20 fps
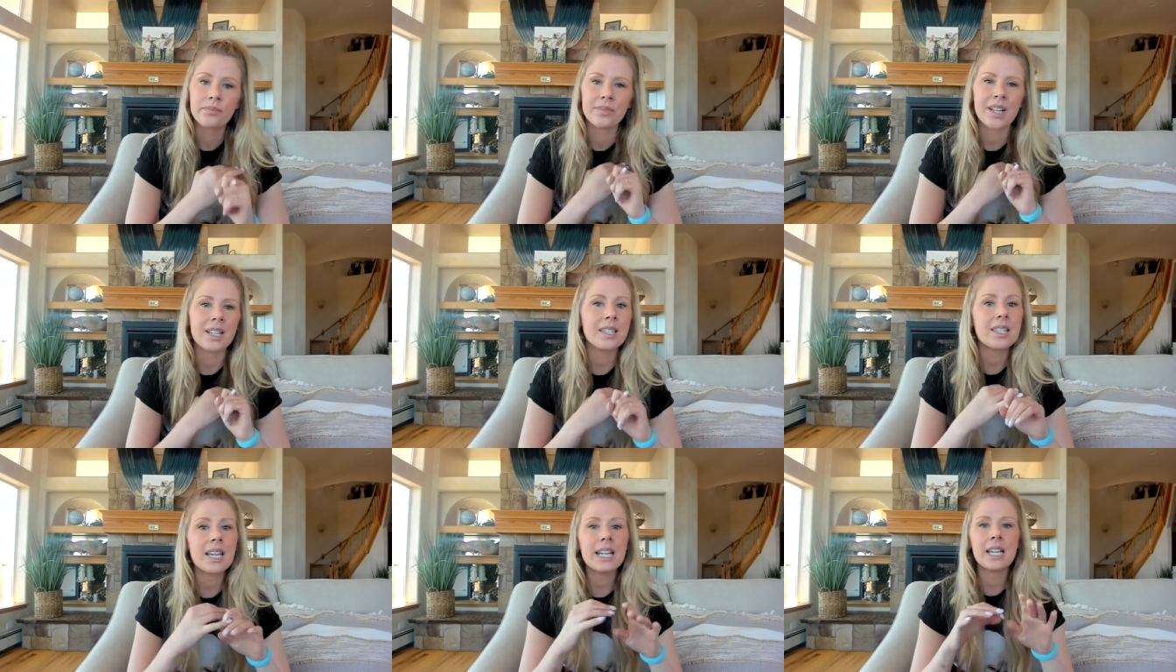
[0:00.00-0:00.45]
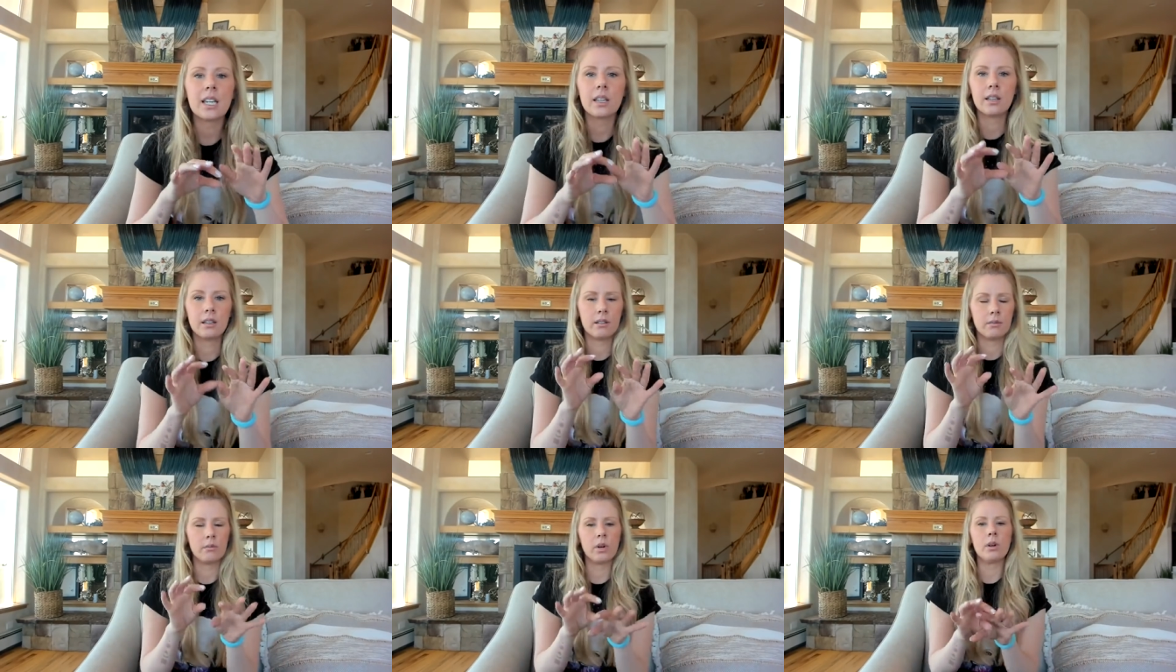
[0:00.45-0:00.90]
That's like
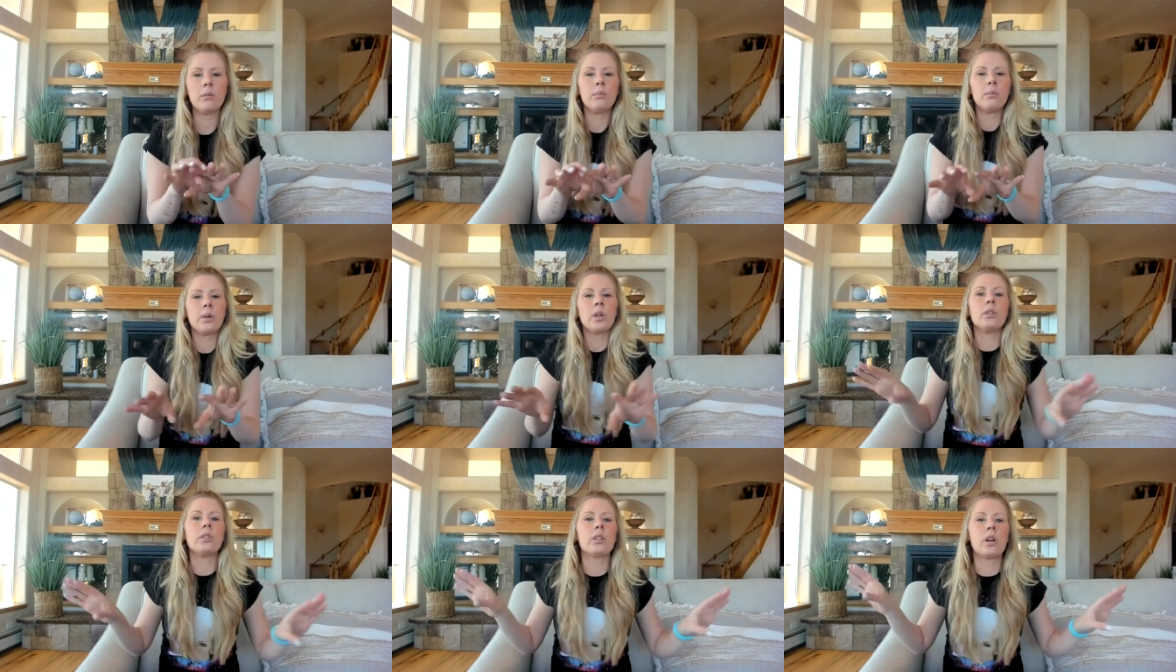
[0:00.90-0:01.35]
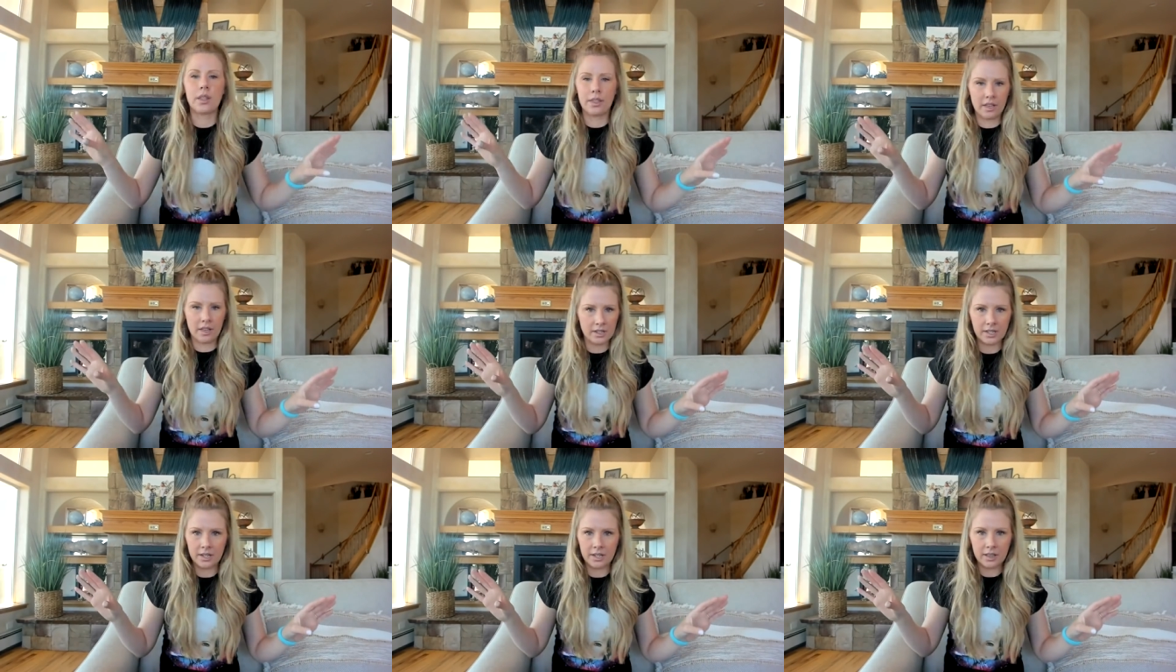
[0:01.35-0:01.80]
what built
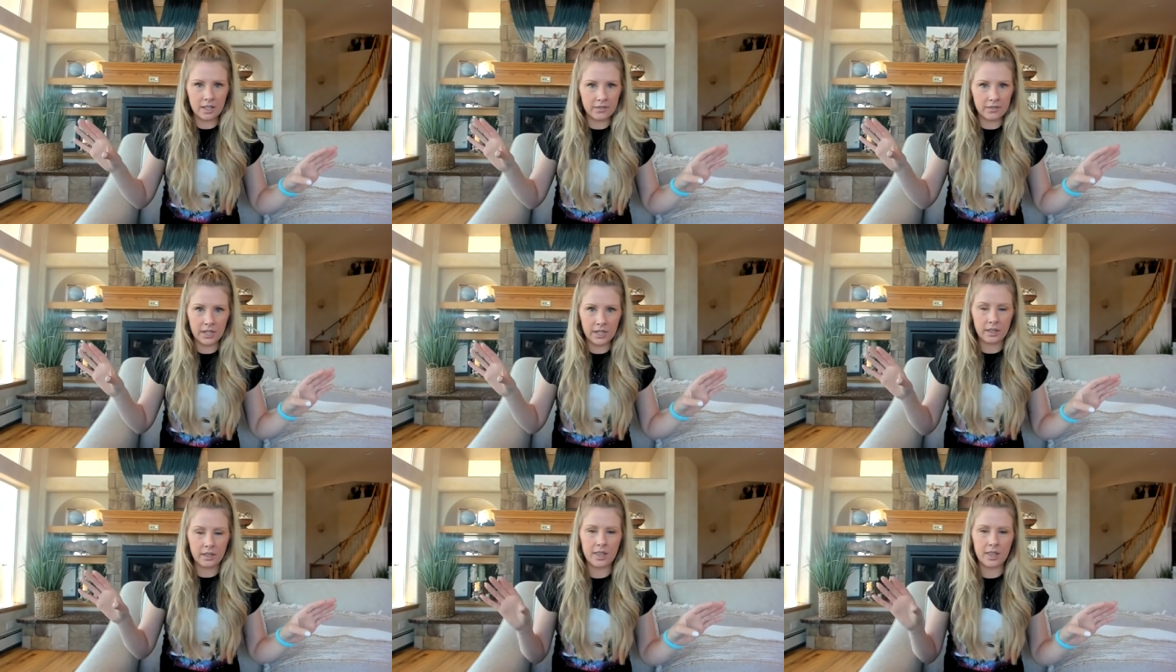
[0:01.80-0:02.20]
Authentic Living.